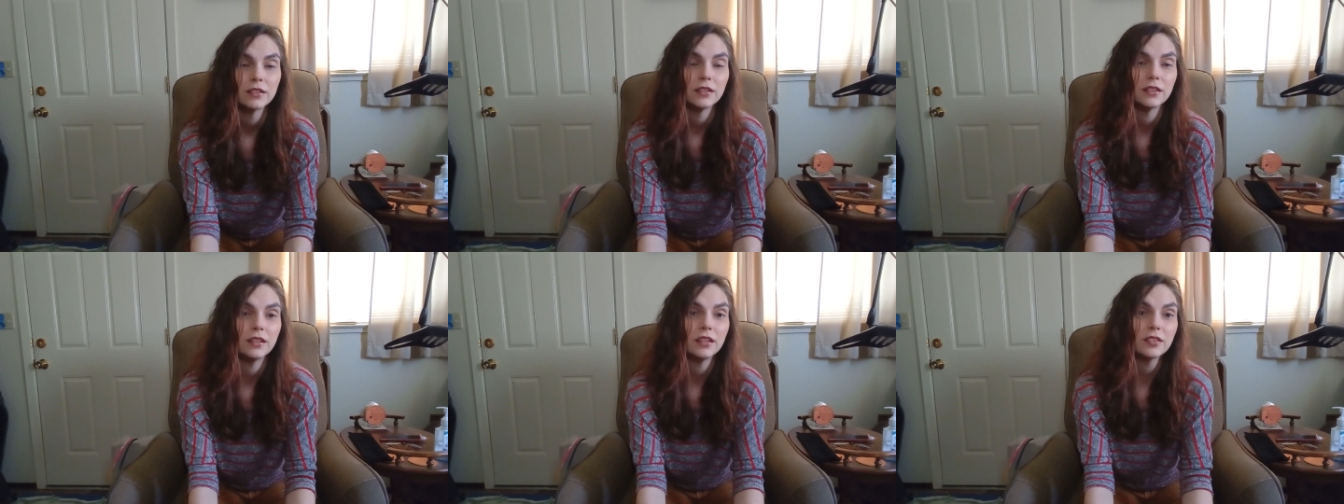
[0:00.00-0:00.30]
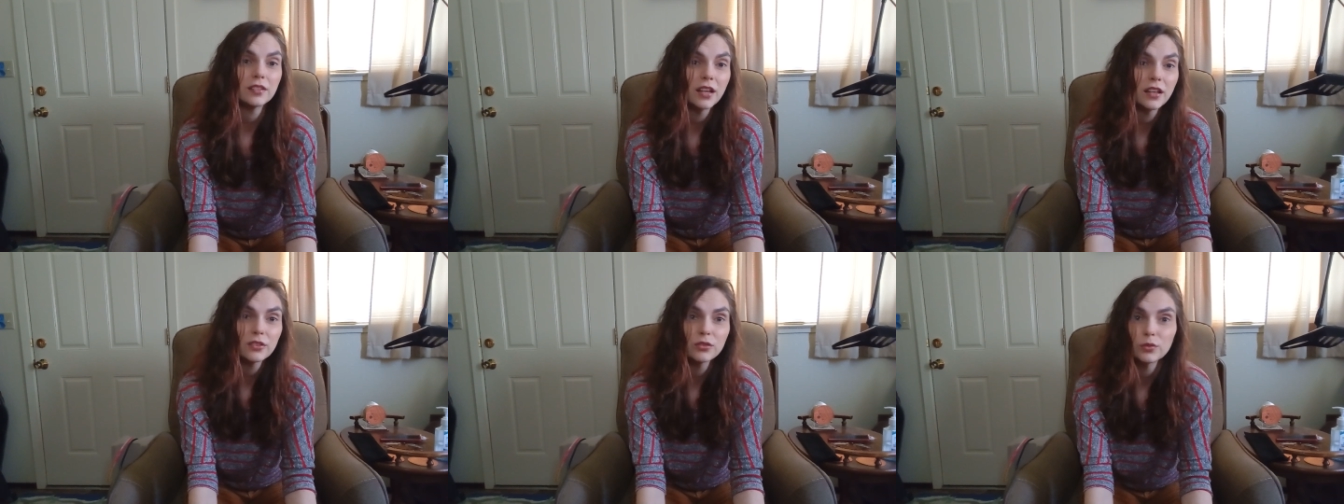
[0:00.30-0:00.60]

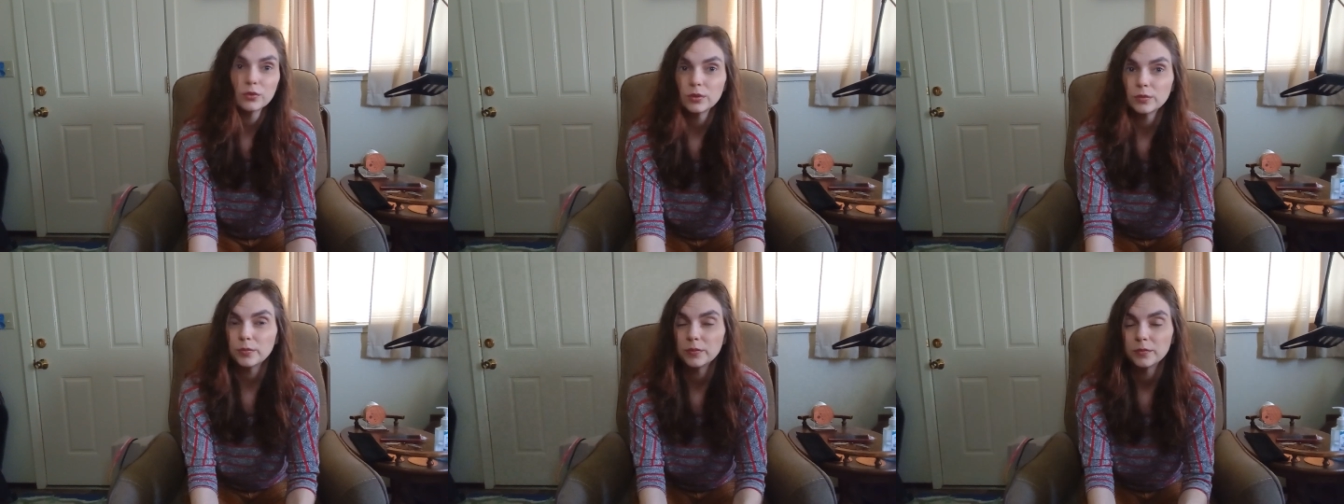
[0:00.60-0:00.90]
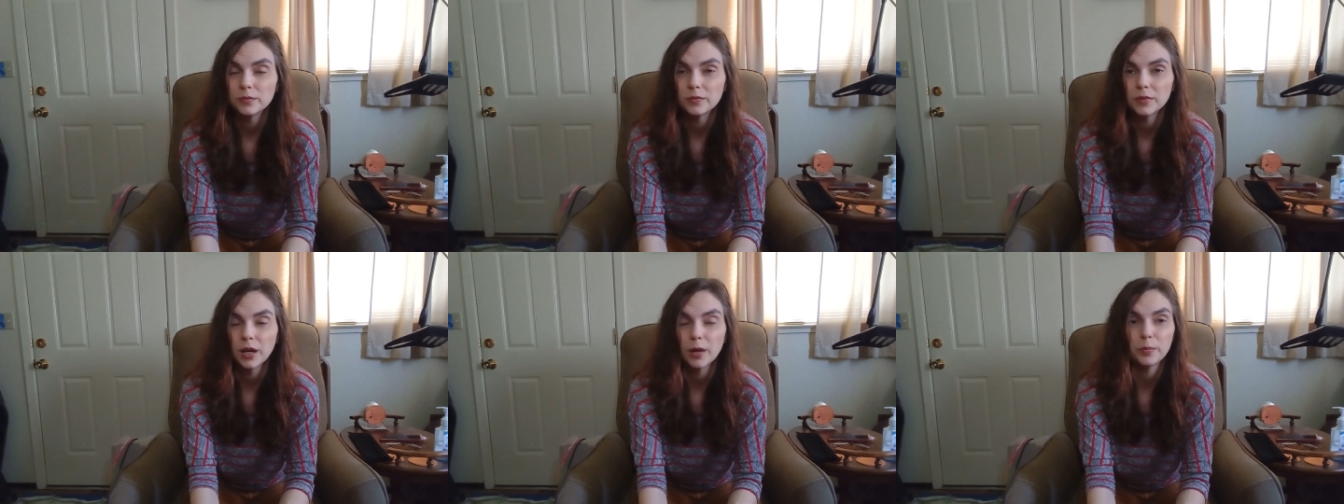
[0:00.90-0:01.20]
This also
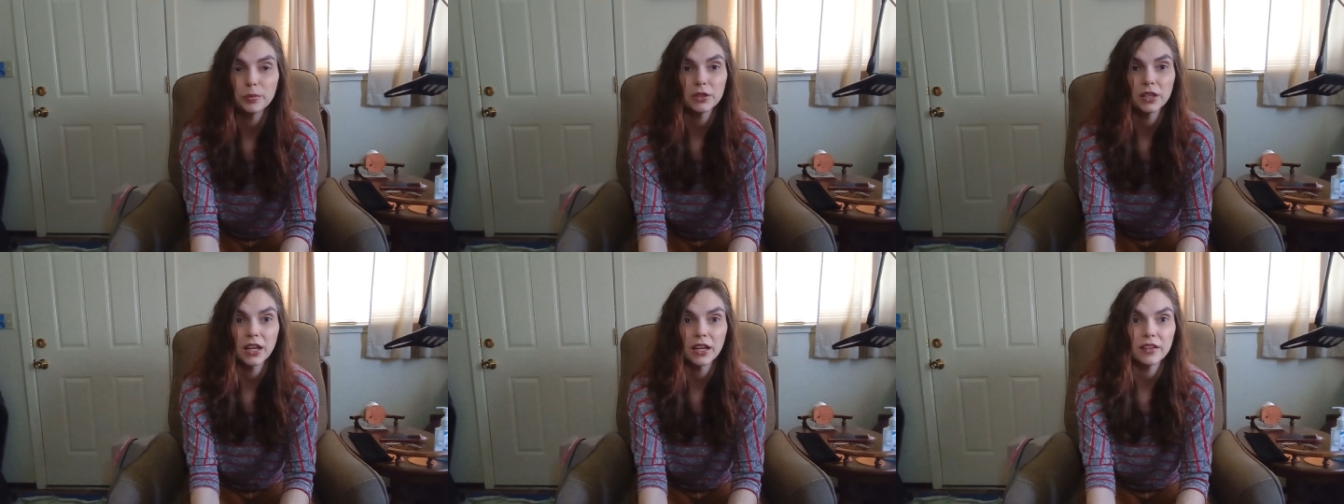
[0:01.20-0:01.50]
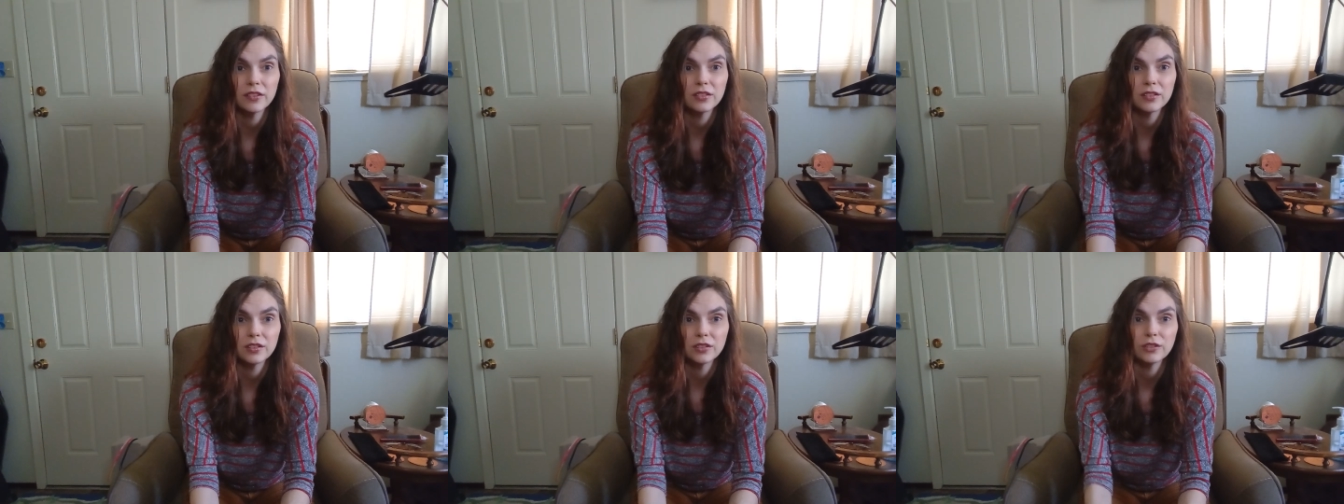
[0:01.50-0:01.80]

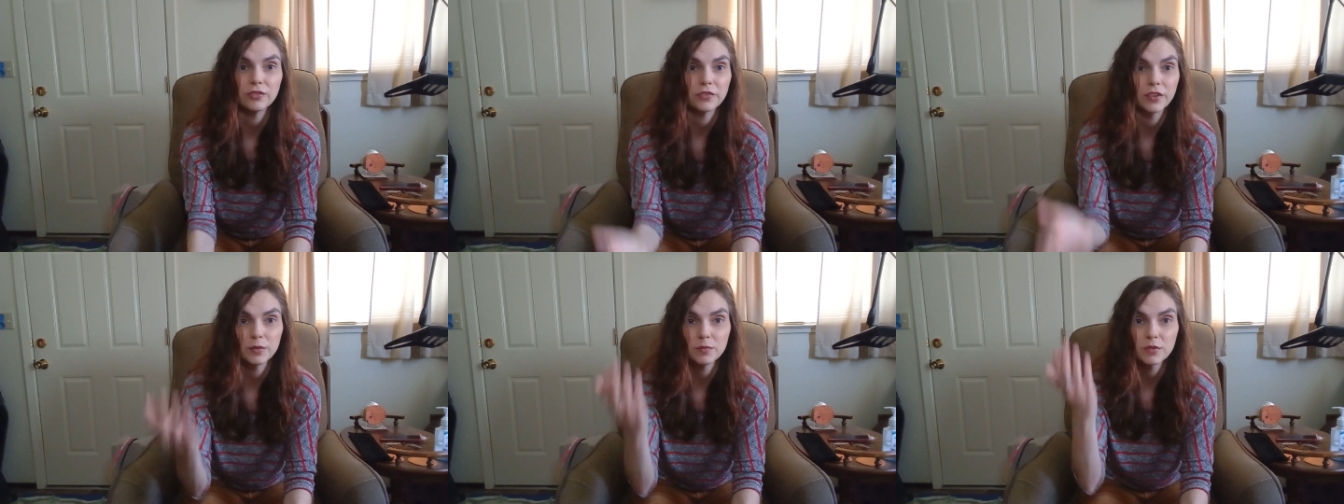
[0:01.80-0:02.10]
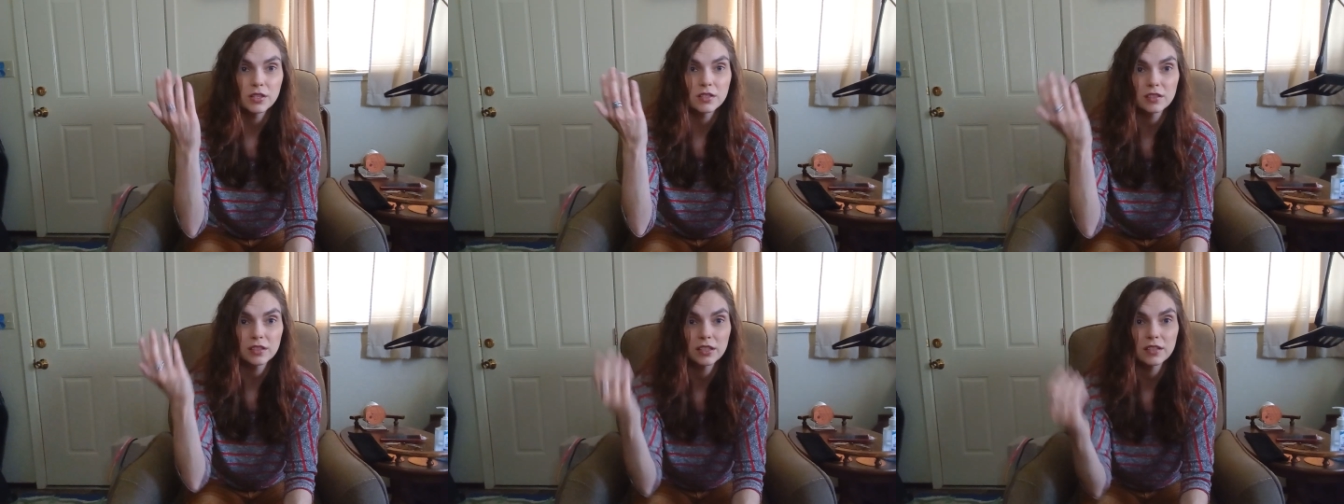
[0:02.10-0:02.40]
applies to if I'm
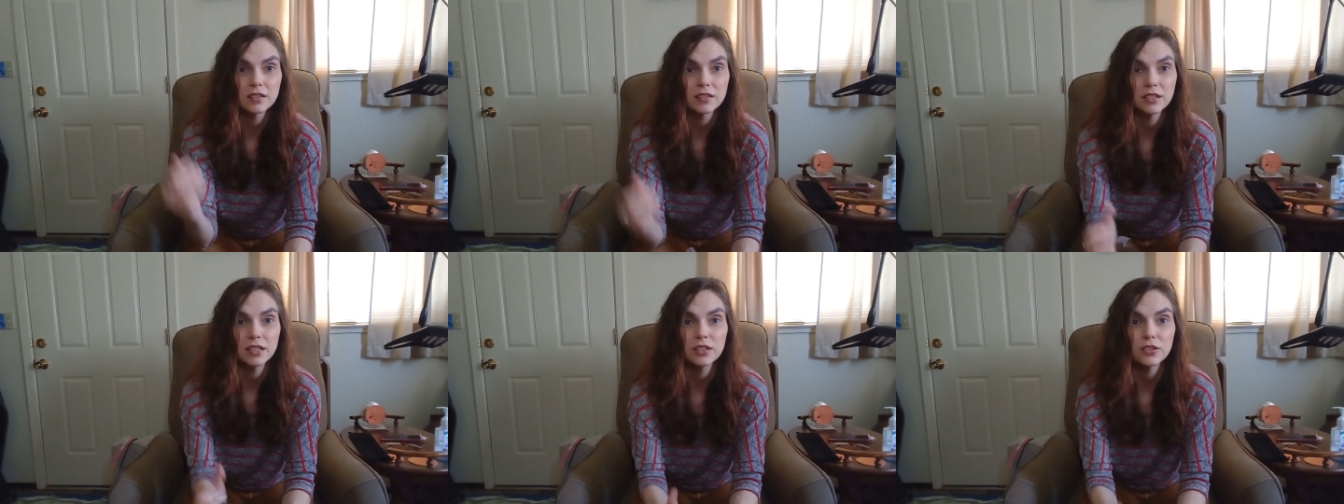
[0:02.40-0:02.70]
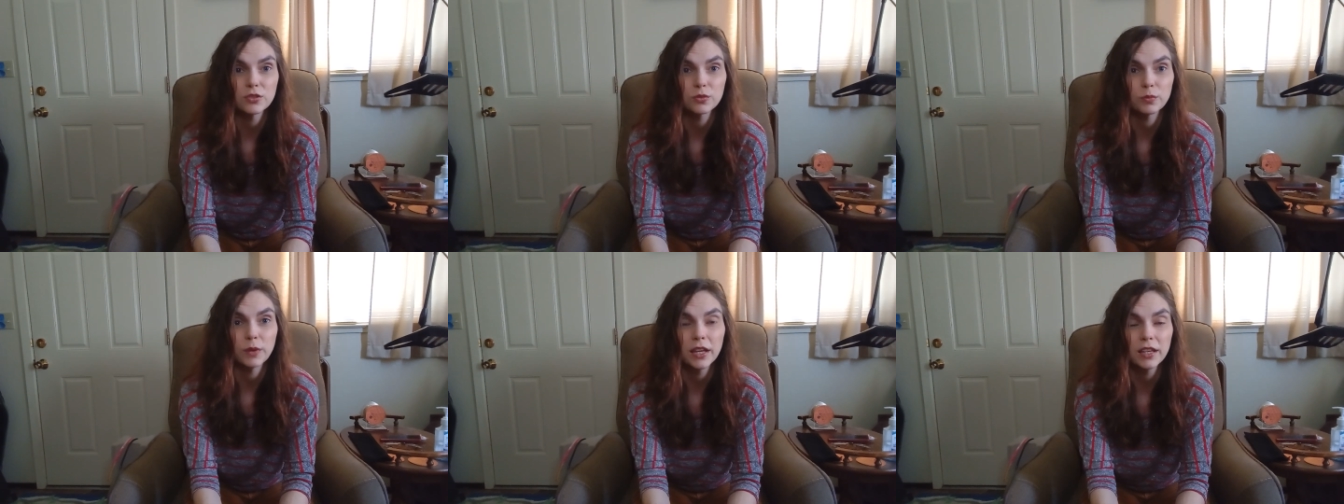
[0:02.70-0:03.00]
just listening
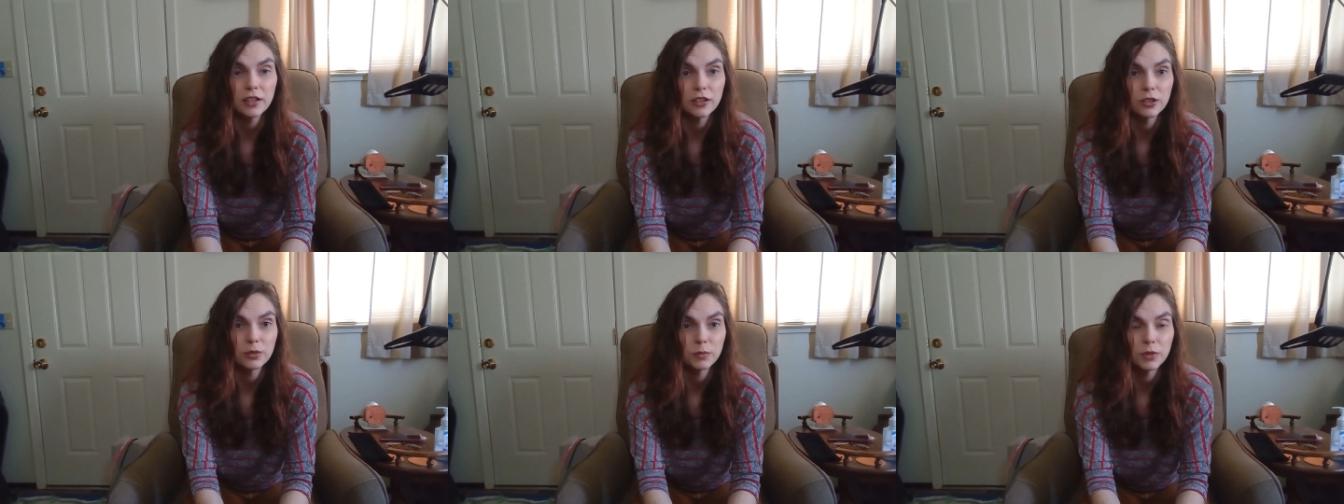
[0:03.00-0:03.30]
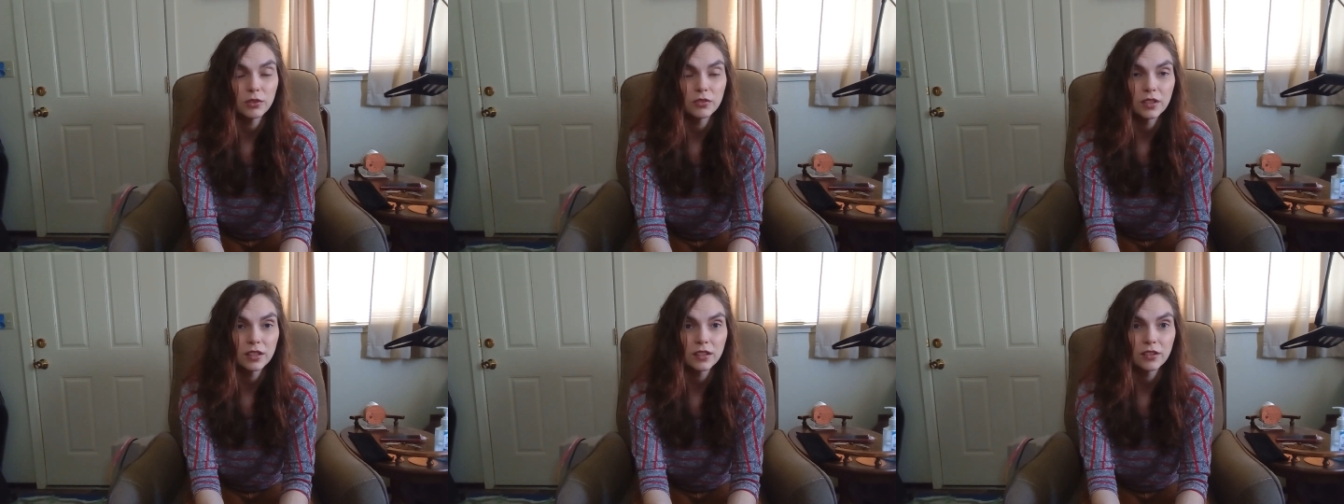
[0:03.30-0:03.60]
to regular
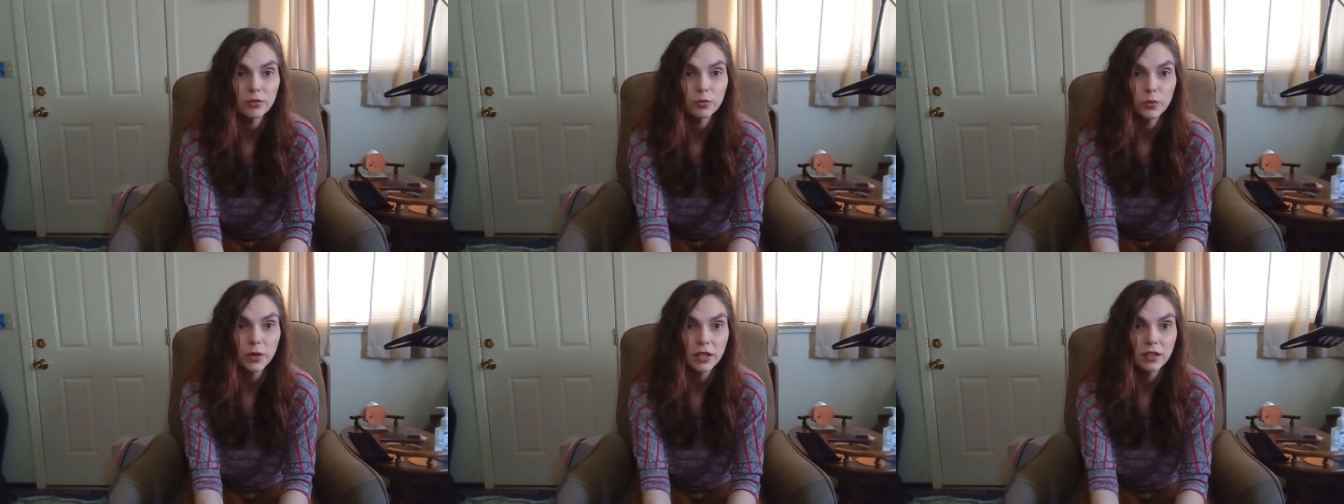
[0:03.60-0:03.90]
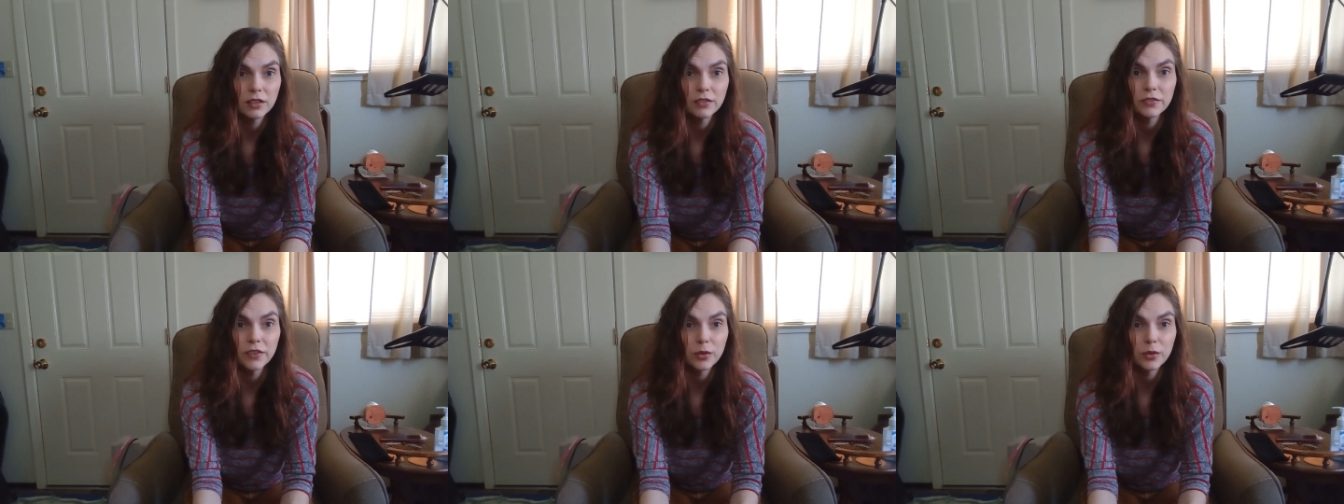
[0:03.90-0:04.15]
music as well.